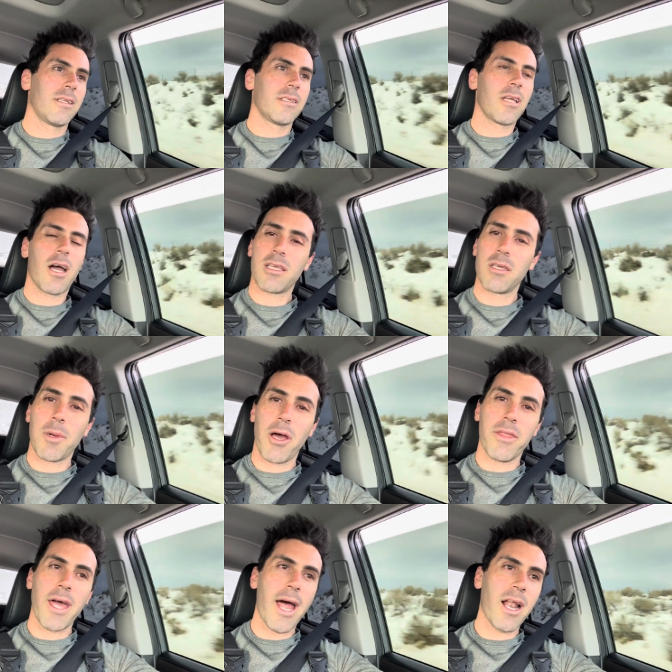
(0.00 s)
talking about
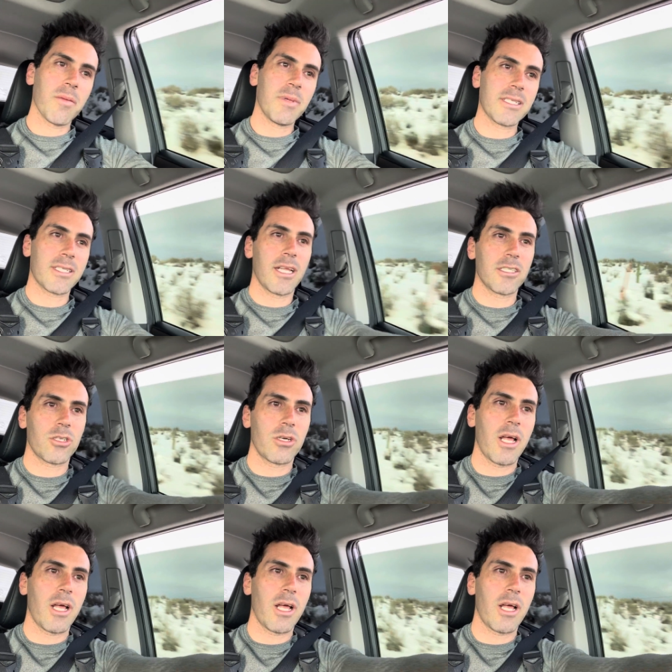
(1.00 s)
that, I've been censored.